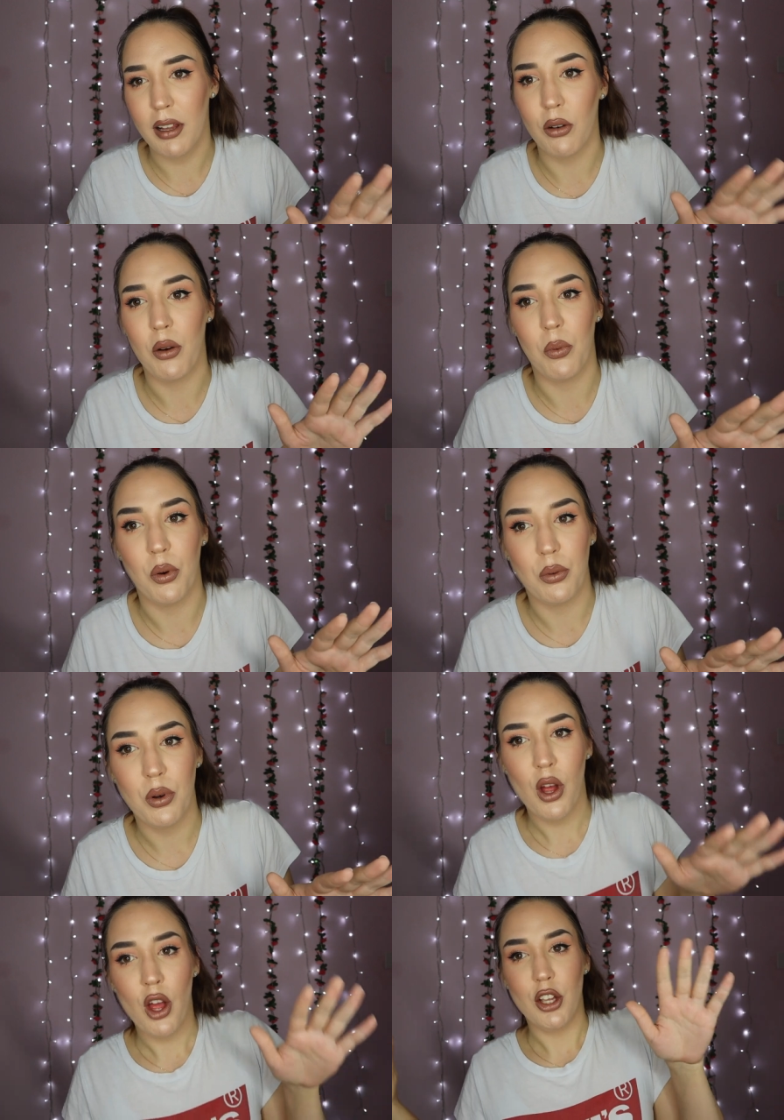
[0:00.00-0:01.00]
along a wall,
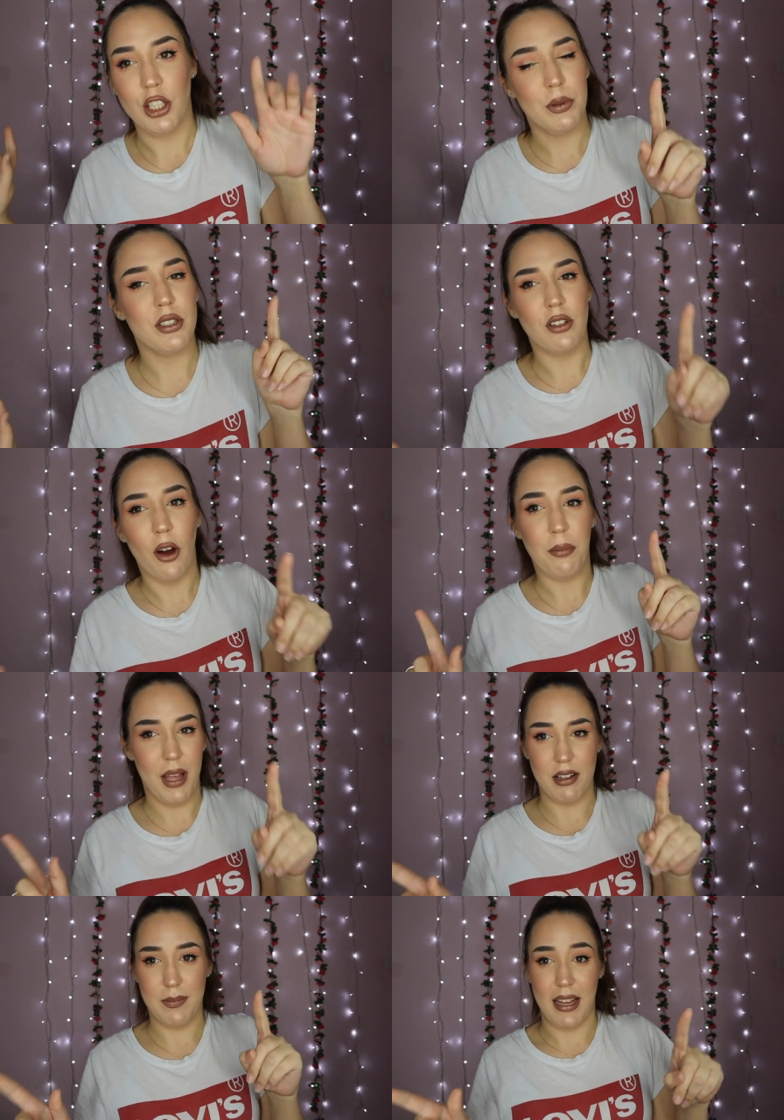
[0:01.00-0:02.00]
you would not be
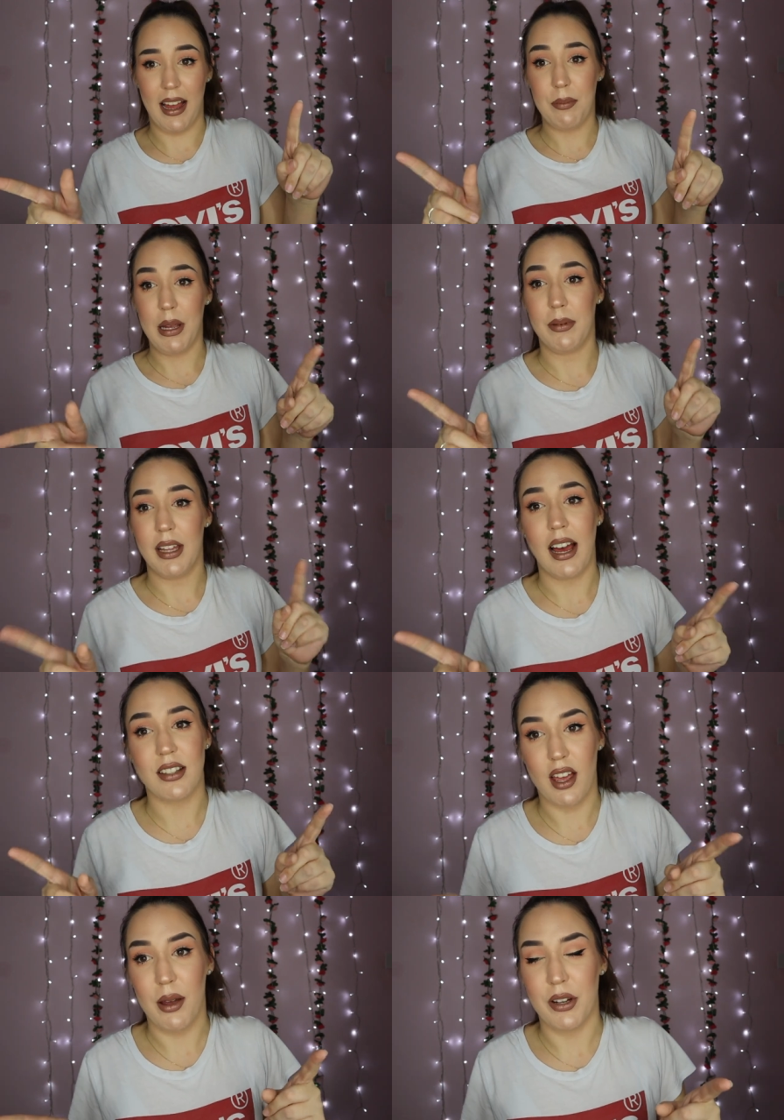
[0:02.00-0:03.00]
able to pick out people that
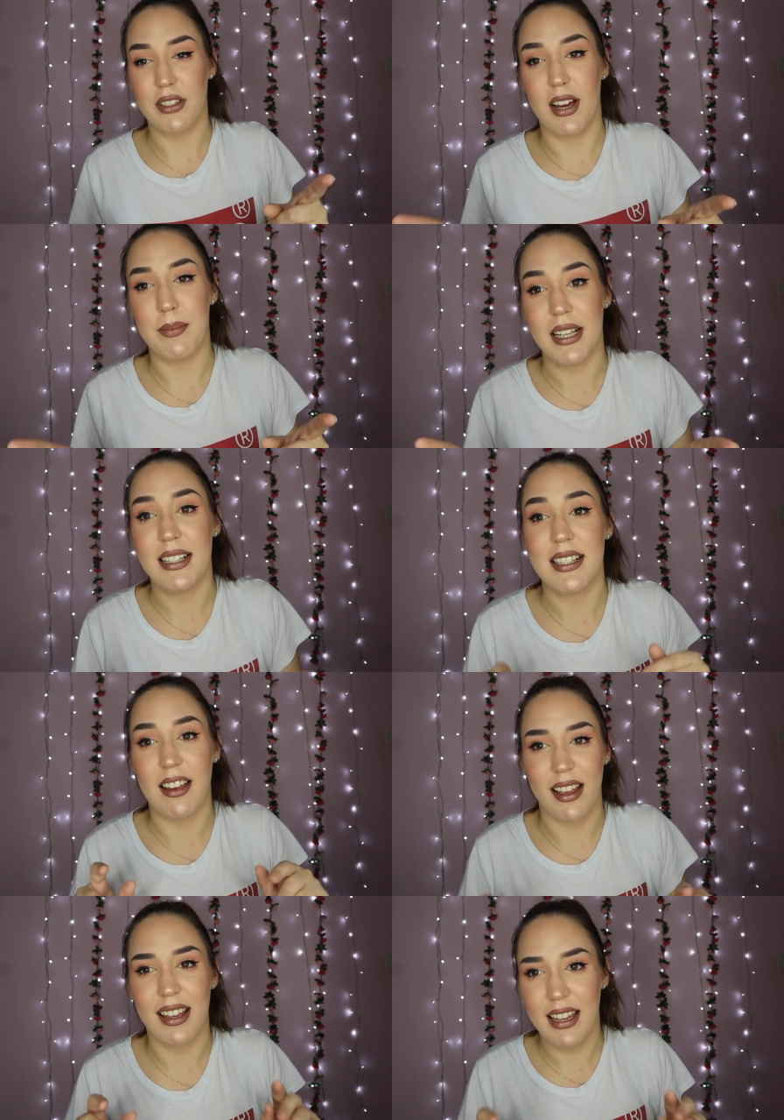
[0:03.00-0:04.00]
had type 1 diabetes,
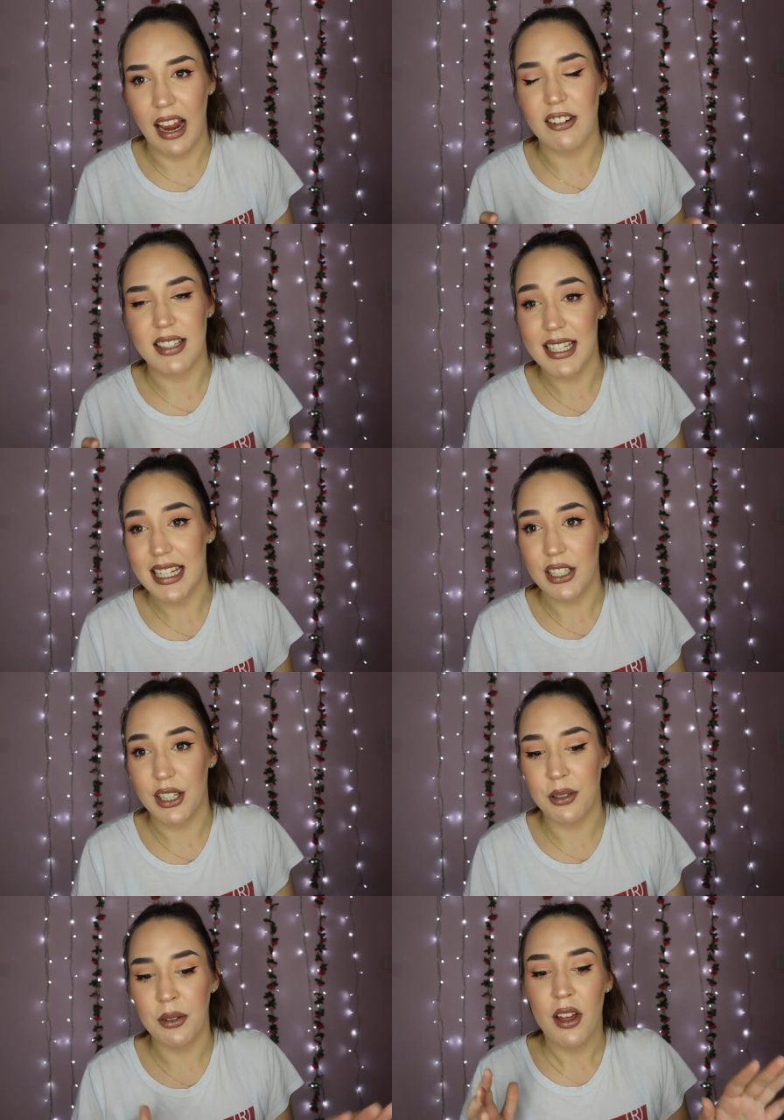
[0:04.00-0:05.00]
I can guarantee
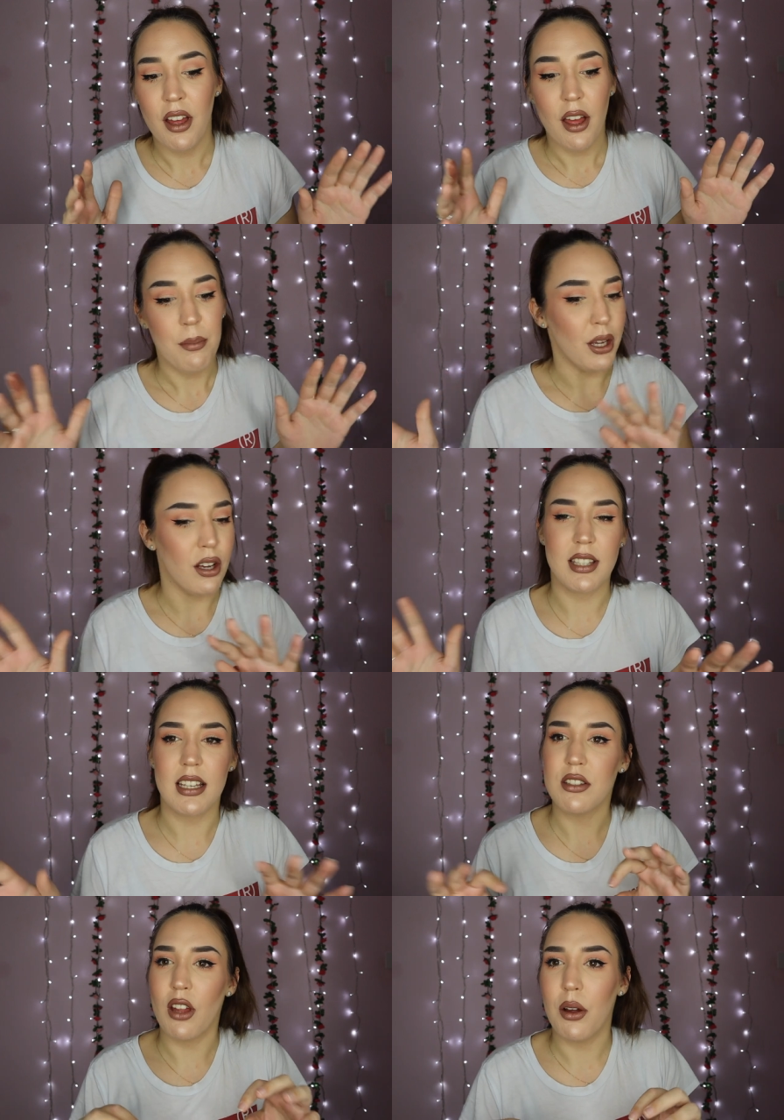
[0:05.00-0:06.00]
you. Because
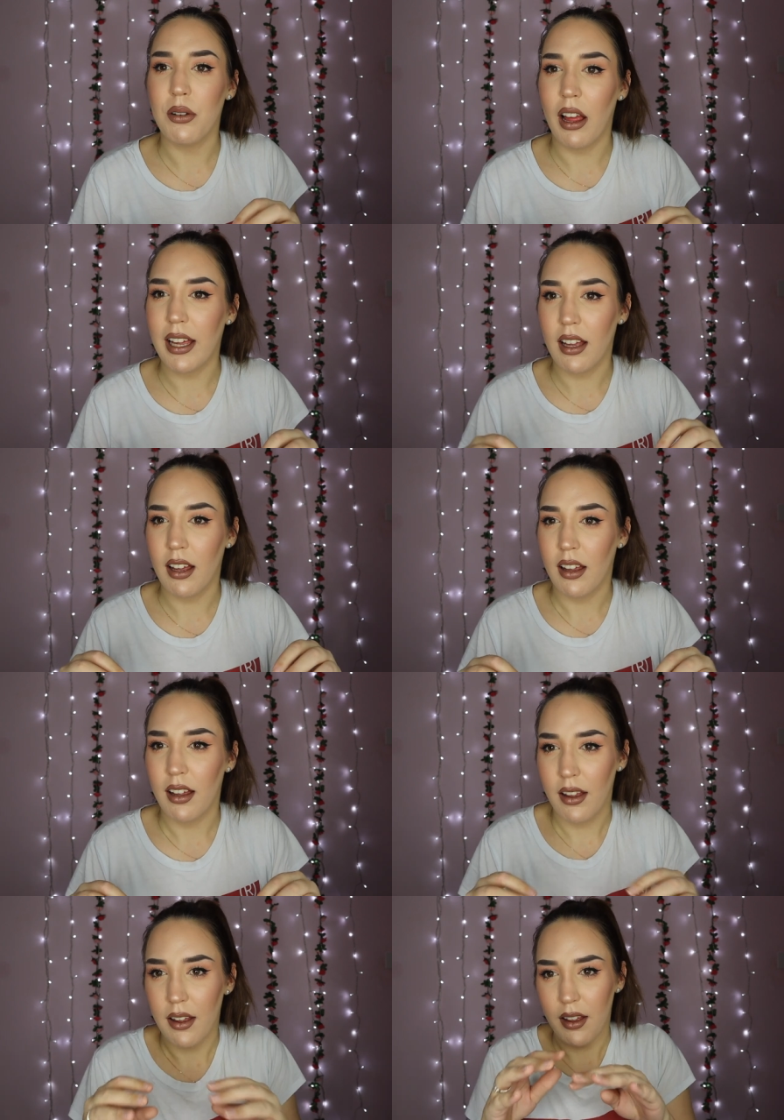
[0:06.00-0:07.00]
there's no like
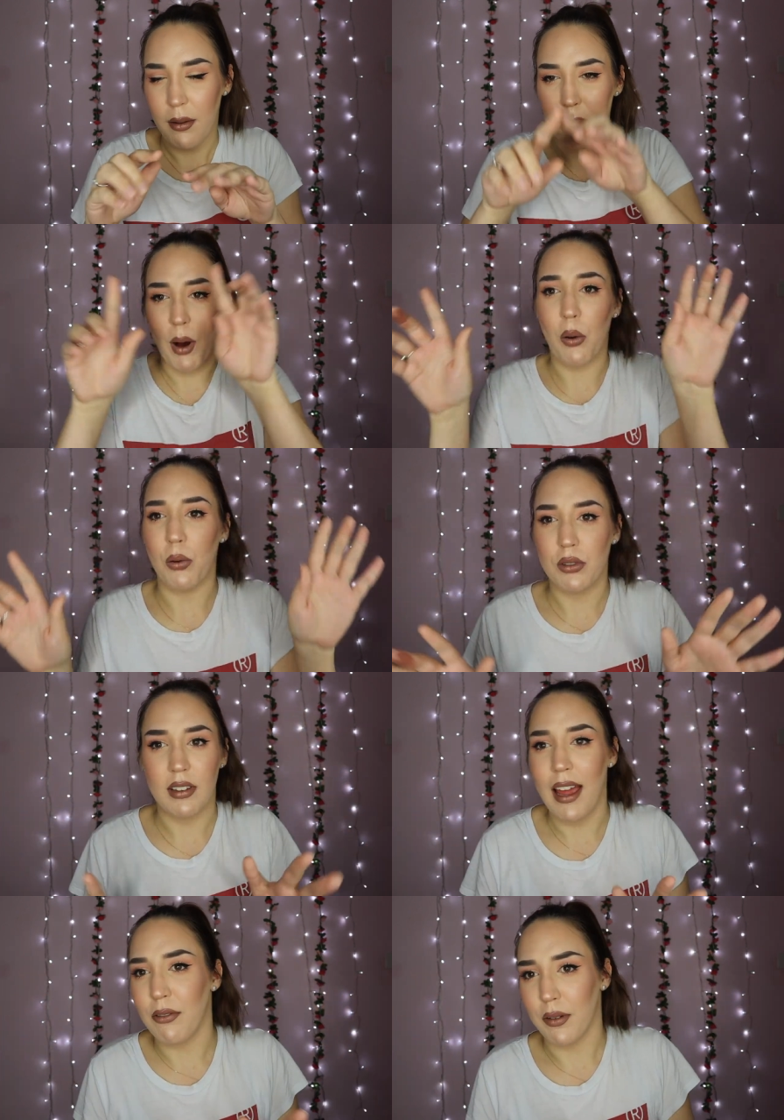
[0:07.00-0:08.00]
mould
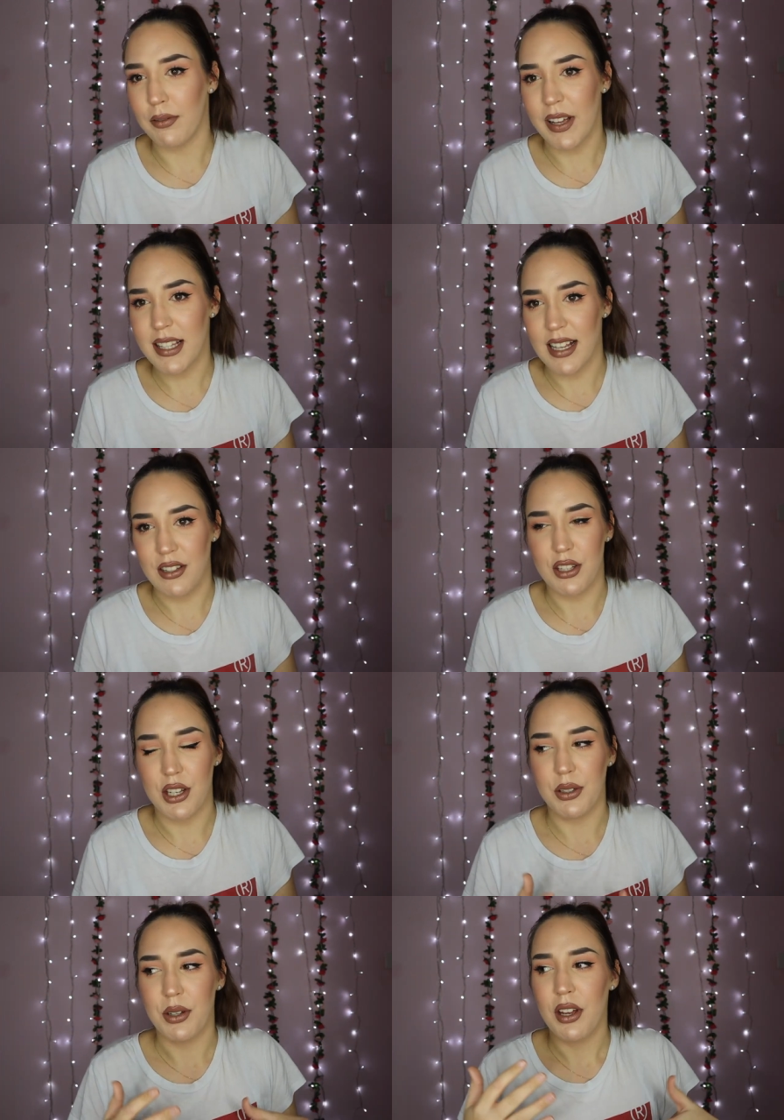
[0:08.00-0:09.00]
that everyone fits
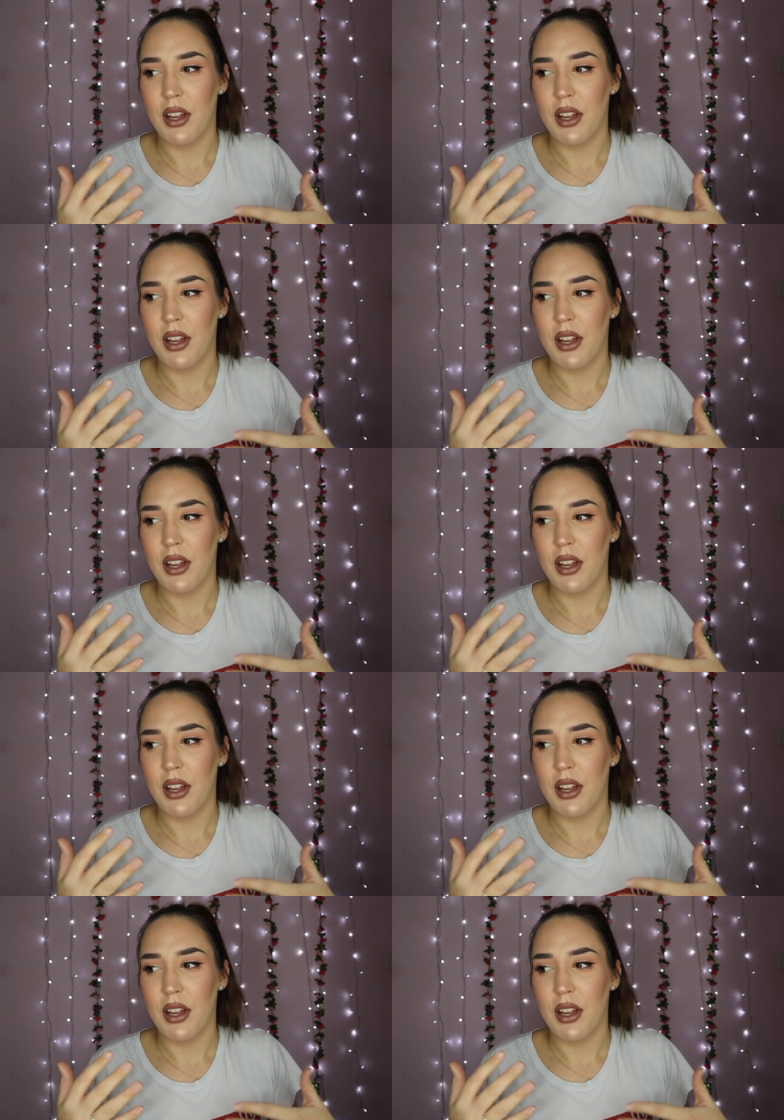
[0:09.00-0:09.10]
into.